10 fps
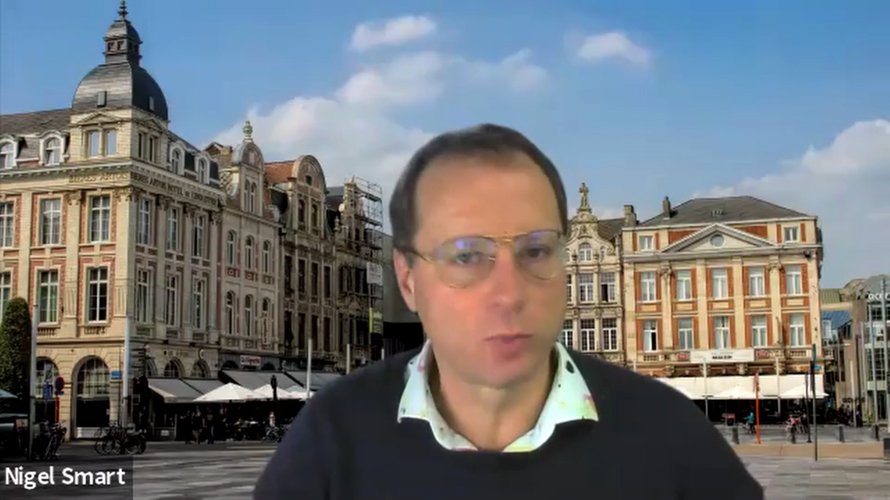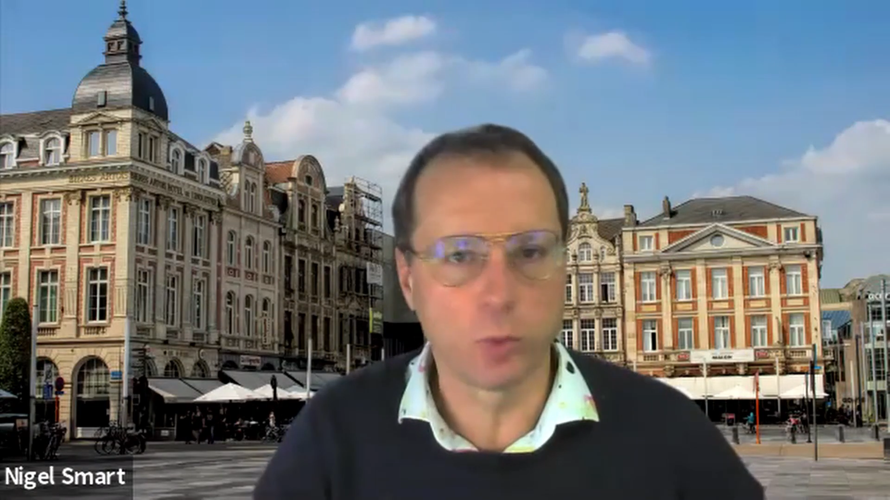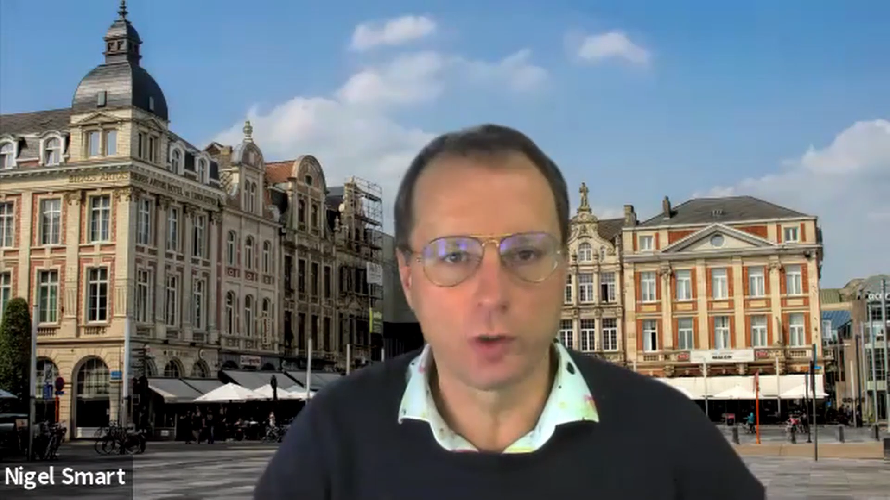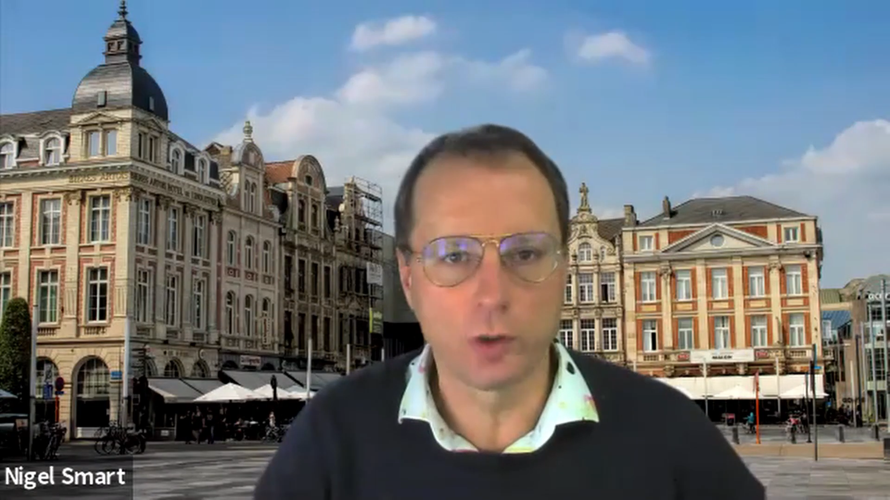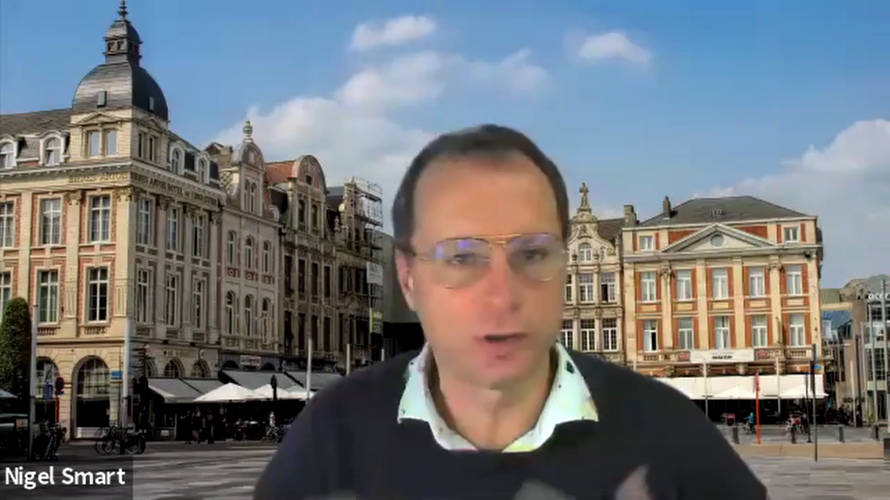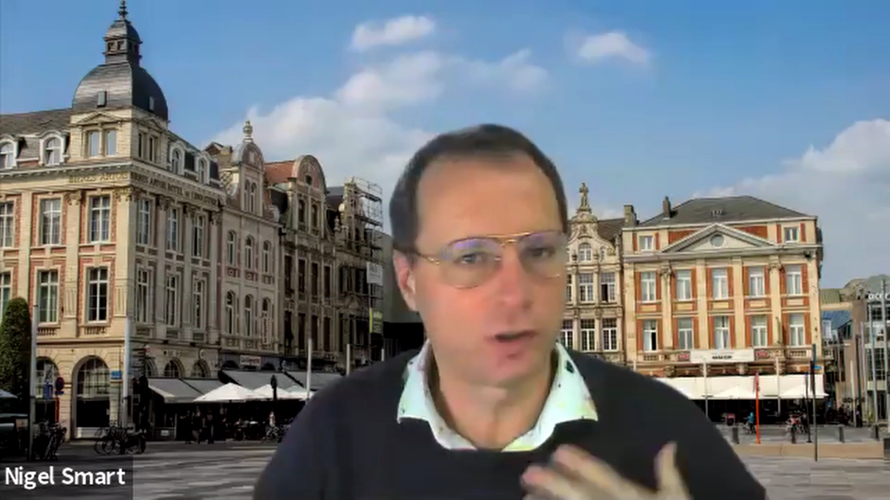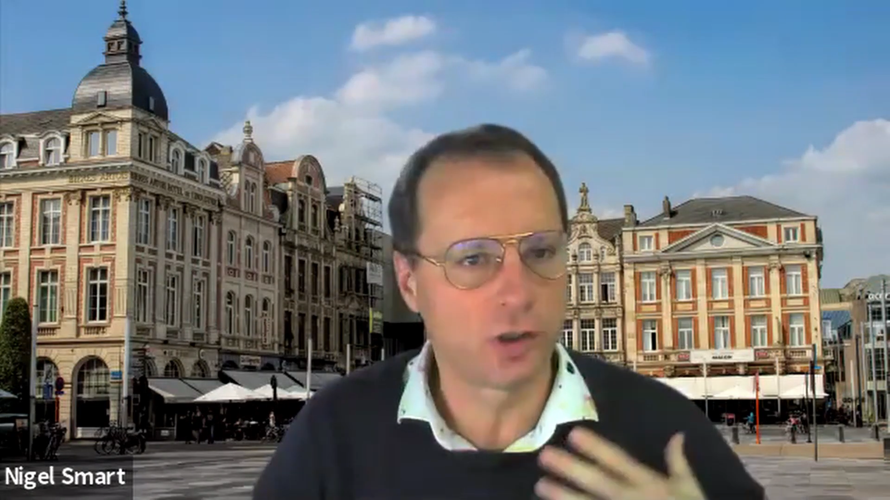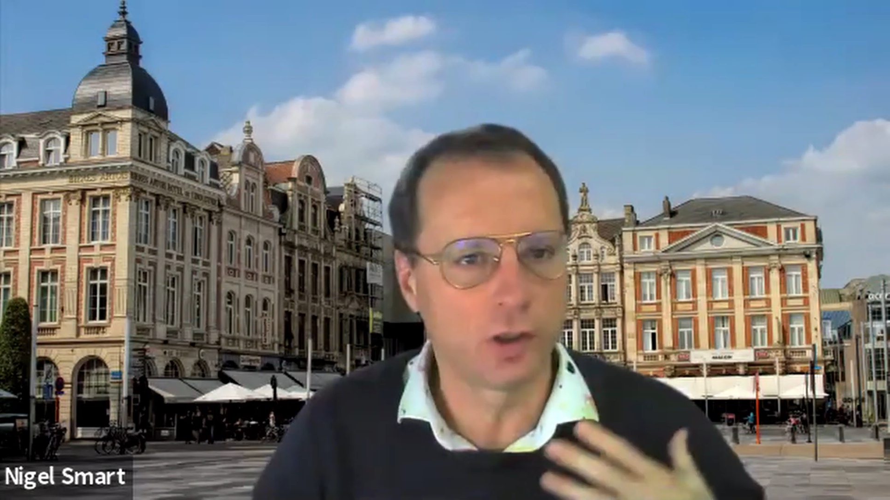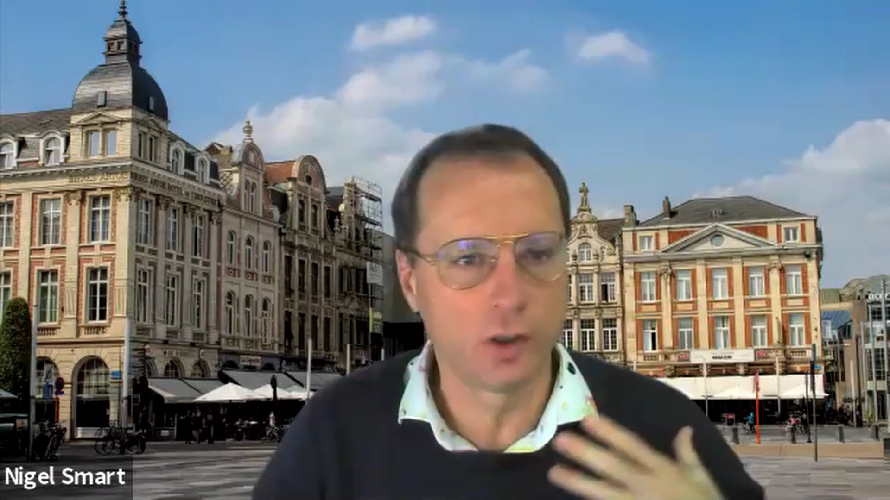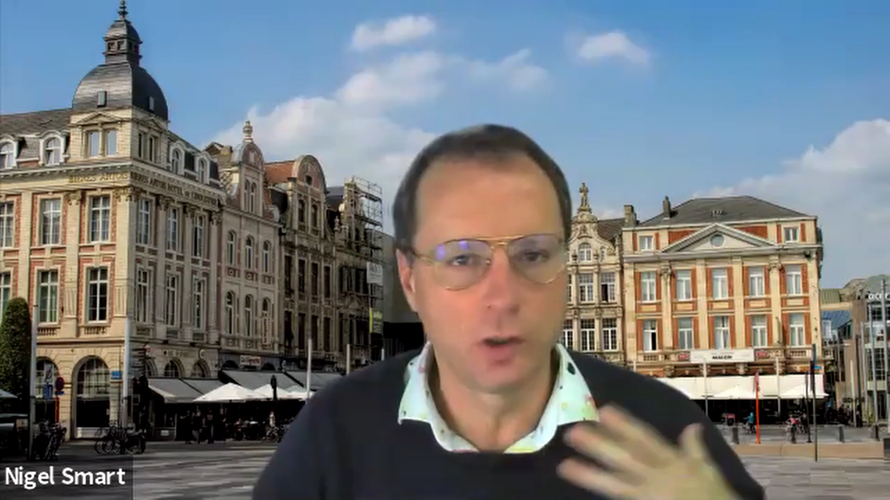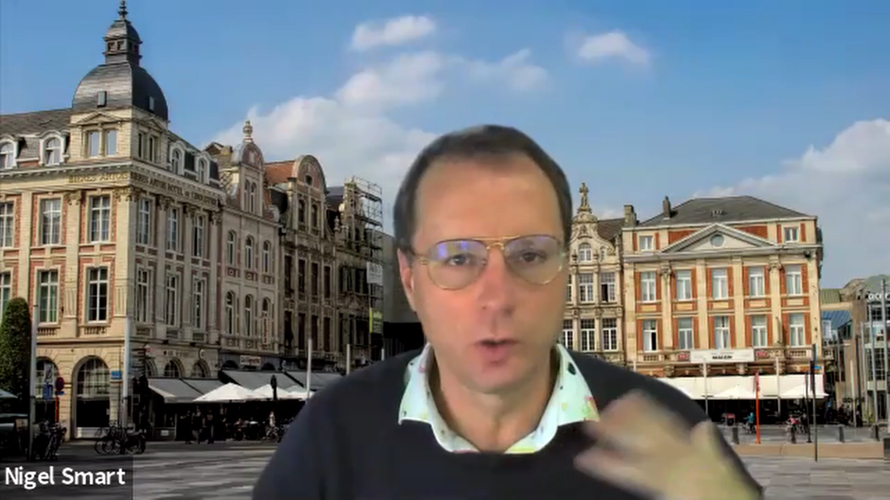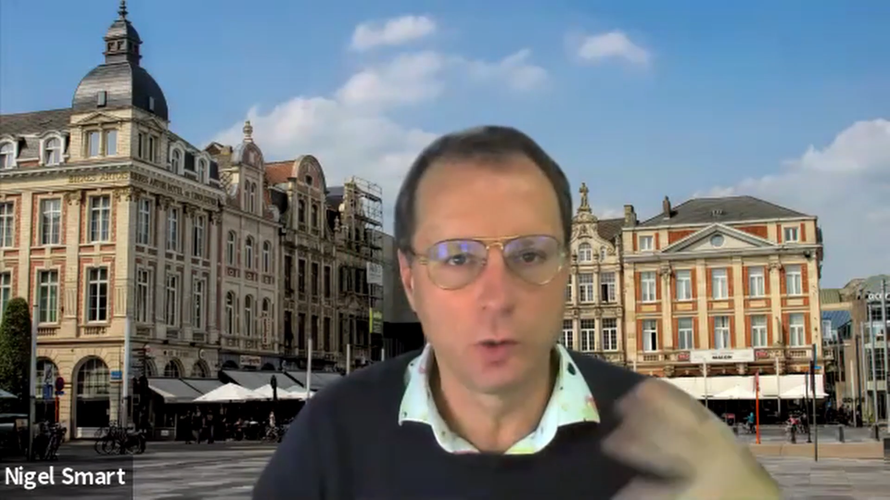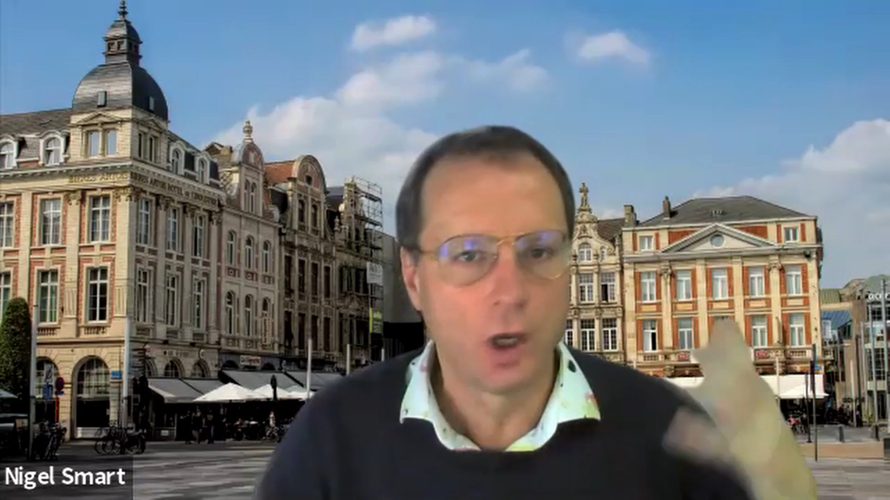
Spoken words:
What does it do?